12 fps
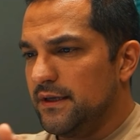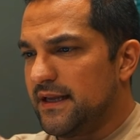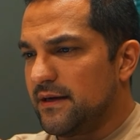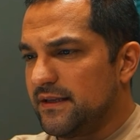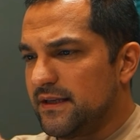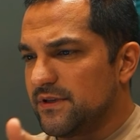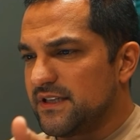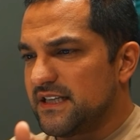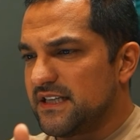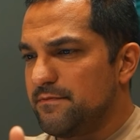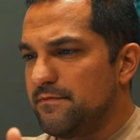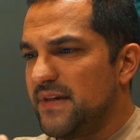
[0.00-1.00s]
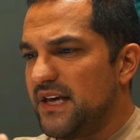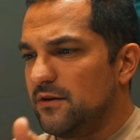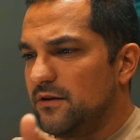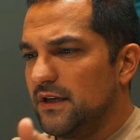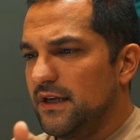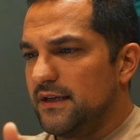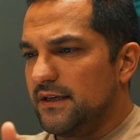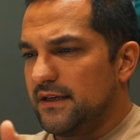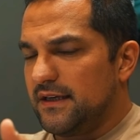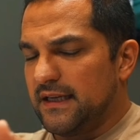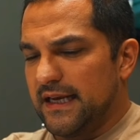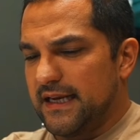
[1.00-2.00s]
There was this middle
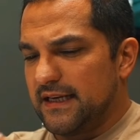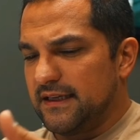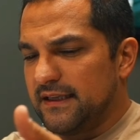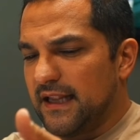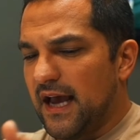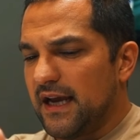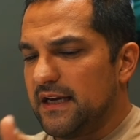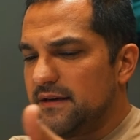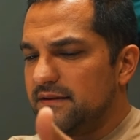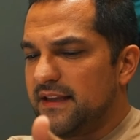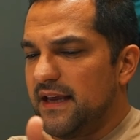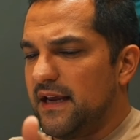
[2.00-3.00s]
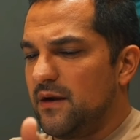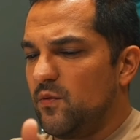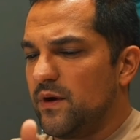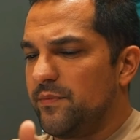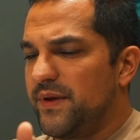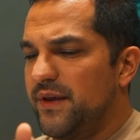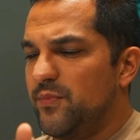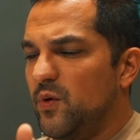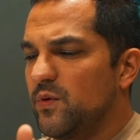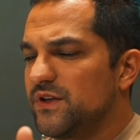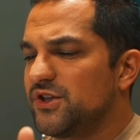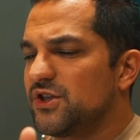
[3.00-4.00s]
like line thing where
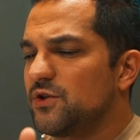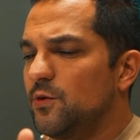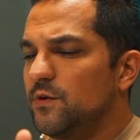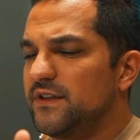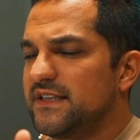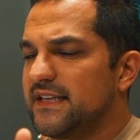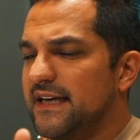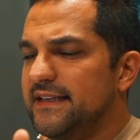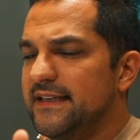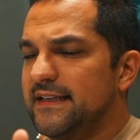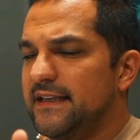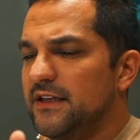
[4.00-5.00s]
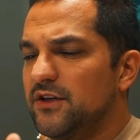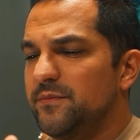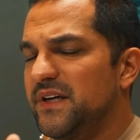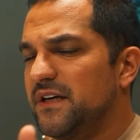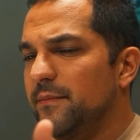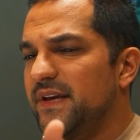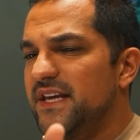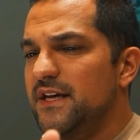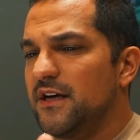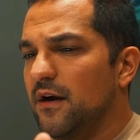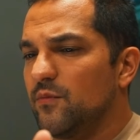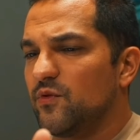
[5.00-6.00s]
people were sold this idea that they could become
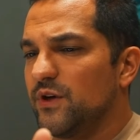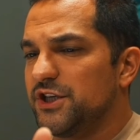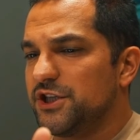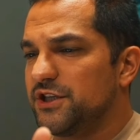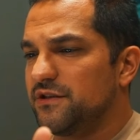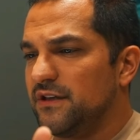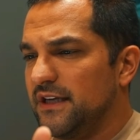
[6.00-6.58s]
e-com rich,